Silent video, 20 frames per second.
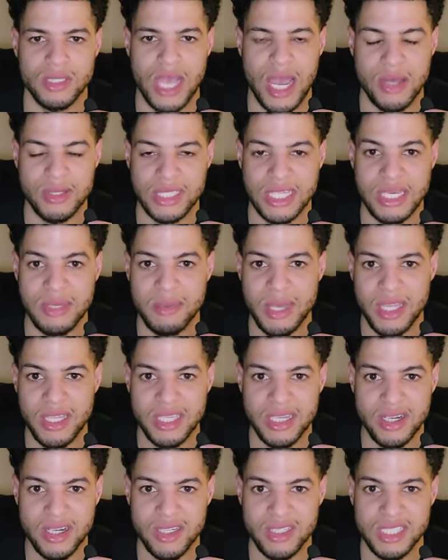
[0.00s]
i was
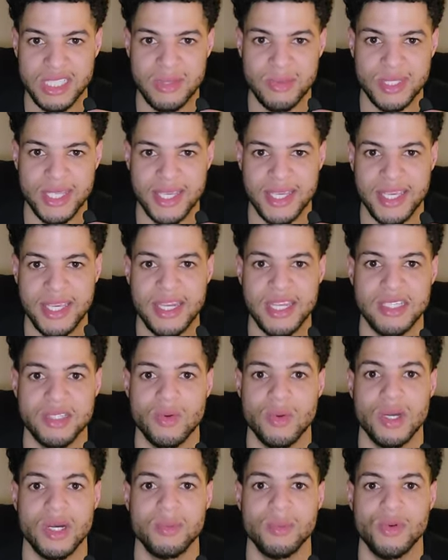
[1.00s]
emailing her and she was like he
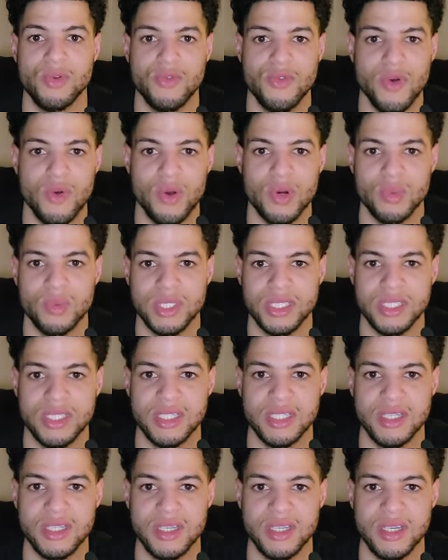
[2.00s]
doesn't want to move forward with
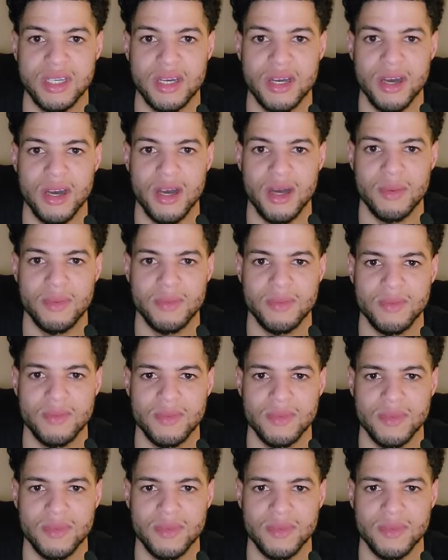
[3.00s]
the um